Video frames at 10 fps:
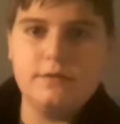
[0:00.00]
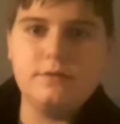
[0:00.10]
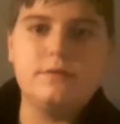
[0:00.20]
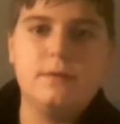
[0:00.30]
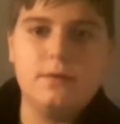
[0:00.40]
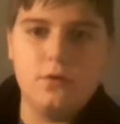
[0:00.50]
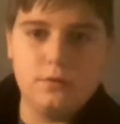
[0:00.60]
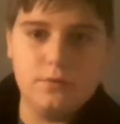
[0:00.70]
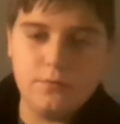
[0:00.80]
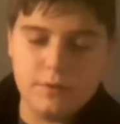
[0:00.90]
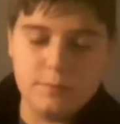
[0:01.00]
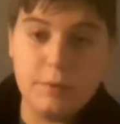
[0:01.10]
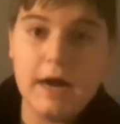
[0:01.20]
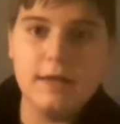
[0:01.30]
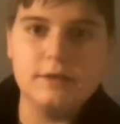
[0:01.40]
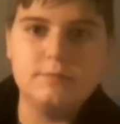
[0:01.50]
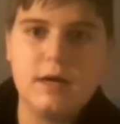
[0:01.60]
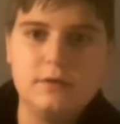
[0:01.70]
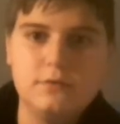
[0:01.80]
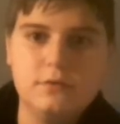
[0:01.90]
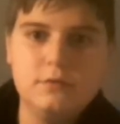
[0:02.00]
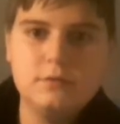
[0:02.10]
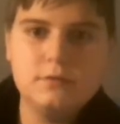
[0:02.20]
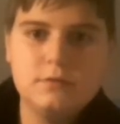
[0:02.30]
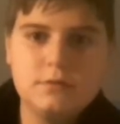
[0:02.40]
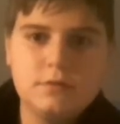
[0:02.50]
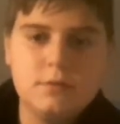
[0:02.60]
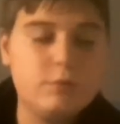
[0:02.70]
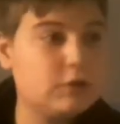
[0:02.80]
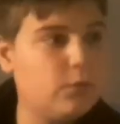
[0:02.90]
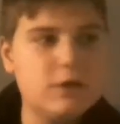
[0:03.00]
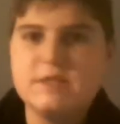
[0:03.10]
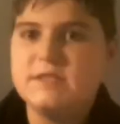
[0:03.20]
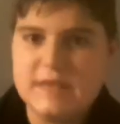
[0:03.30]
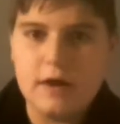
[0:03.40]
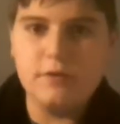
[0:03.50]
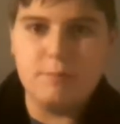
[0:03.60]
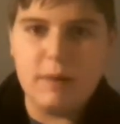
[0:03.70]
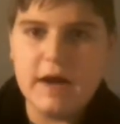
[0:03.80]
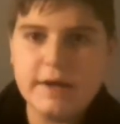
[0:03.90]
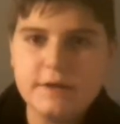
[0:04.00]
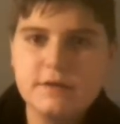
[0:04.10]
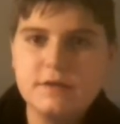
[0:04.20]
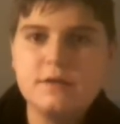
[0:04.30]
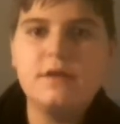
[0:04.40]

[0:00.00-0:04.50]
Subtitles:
the pilot model, but the one in Down the Mine,